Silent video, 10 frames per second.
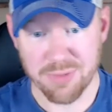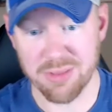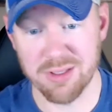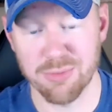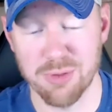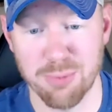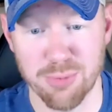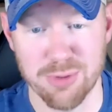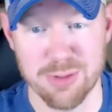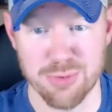I think the
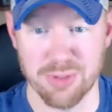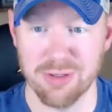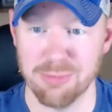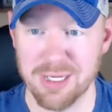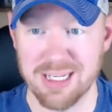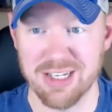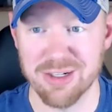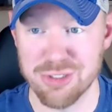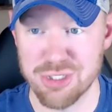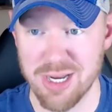reporters are a little bit
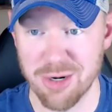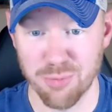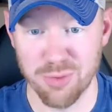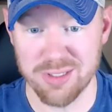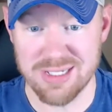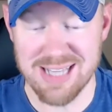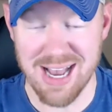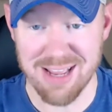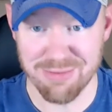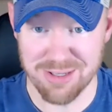gun shy to really
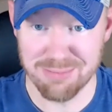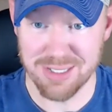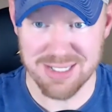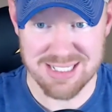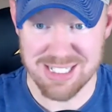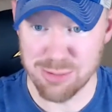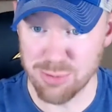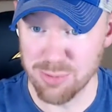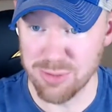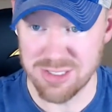dive in because this
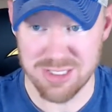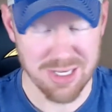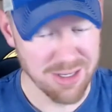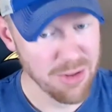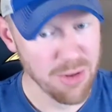one was